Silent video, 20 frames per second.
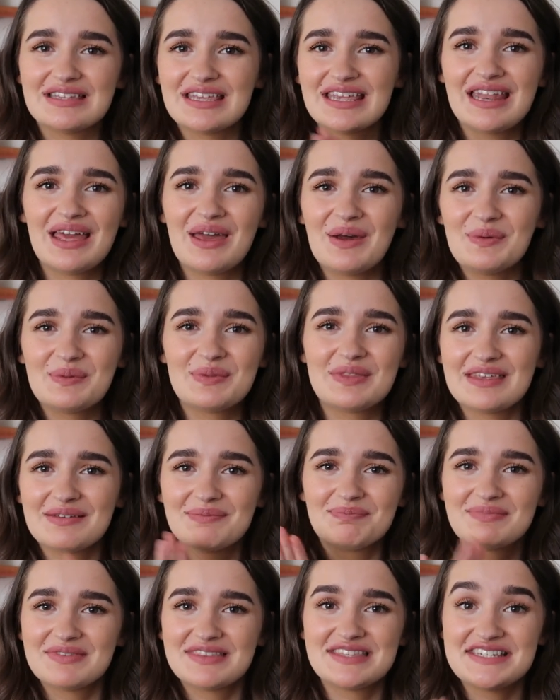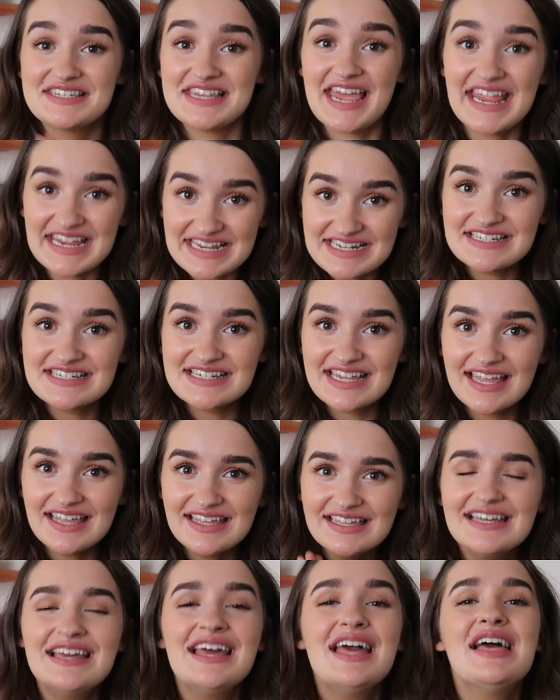you know, the data.